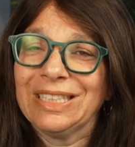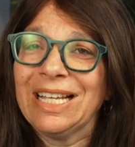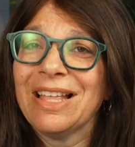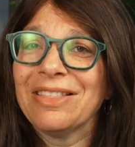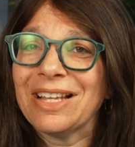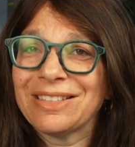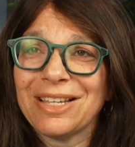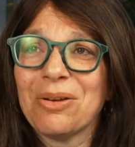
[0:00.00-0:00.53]

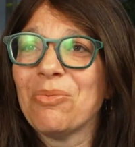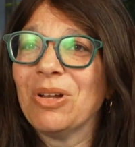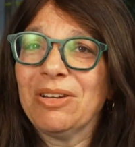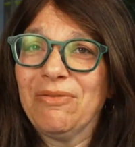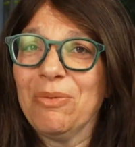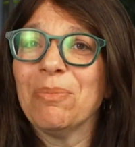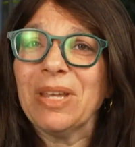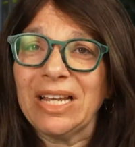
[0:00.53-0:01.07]
That's like one of
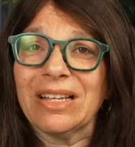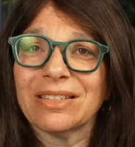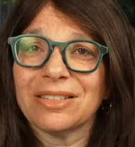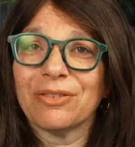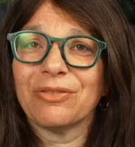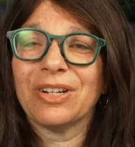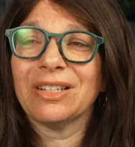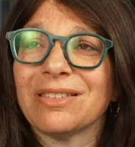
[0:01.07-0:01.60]
the biggest
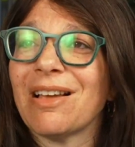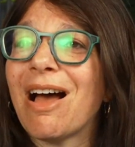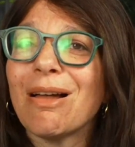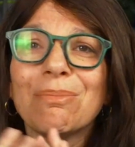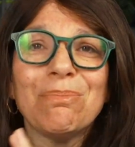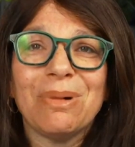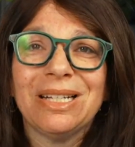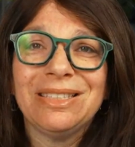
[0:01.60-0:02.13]
difference.
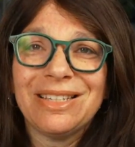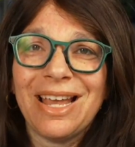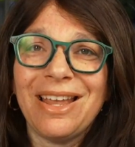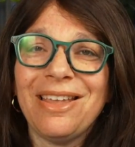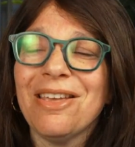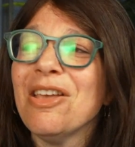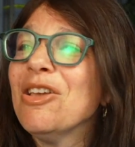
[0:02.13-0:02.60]
On Monday,